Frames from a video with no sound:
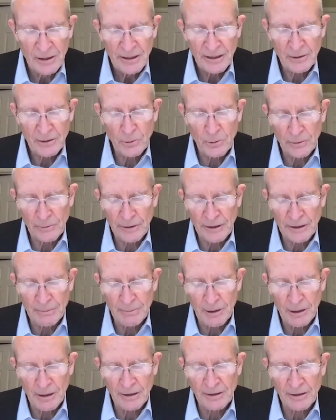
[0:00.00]
cornering the
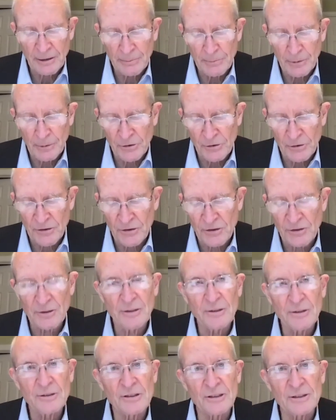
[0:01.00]
market on most of the
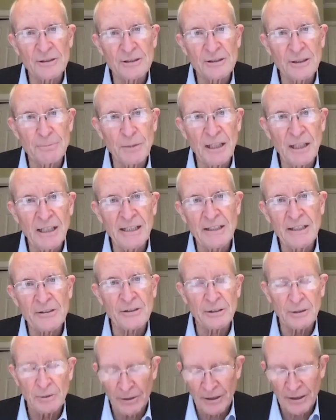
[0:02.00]
supplies that
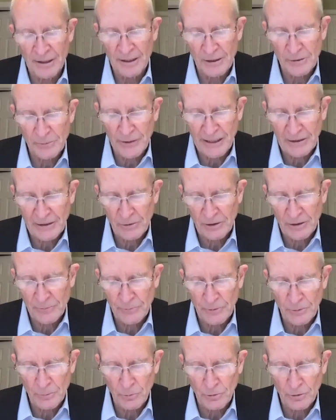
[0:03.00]
go into these factories for
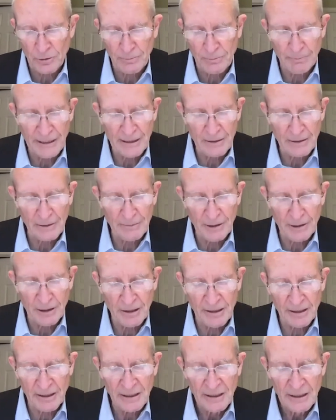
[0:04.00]
the world battery
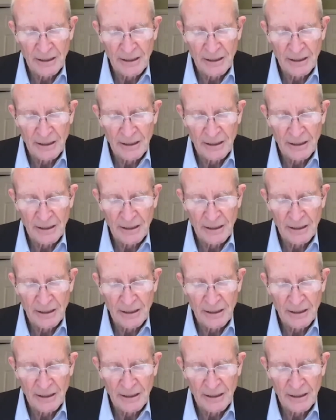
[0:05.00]
market.